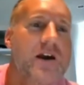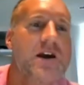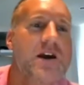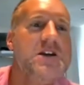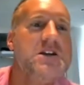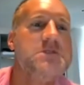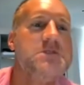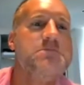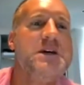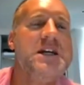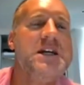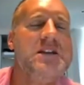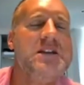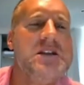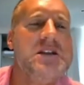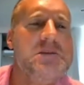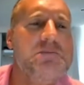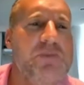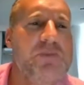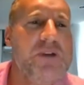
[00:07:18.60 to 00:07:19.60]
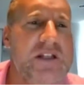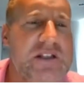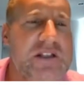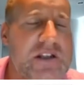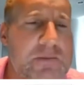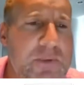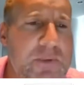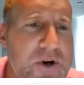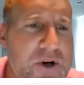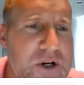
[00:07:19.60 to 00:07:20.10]
He's made this
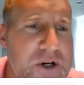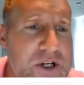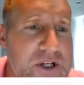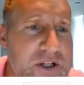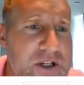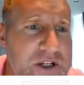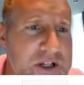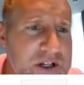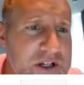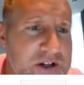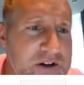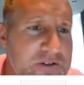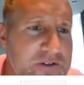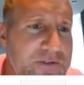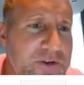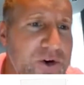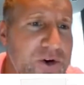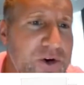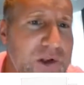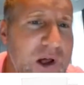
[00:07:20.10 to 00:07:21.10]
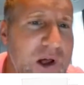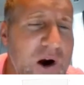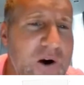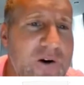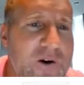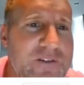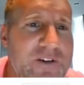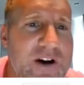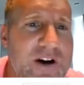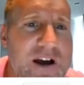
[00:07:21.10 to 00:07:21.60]
pizza boy fall
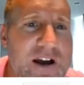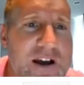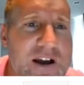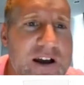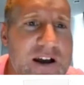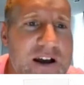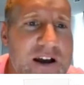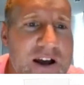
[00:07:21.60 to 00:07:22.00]
over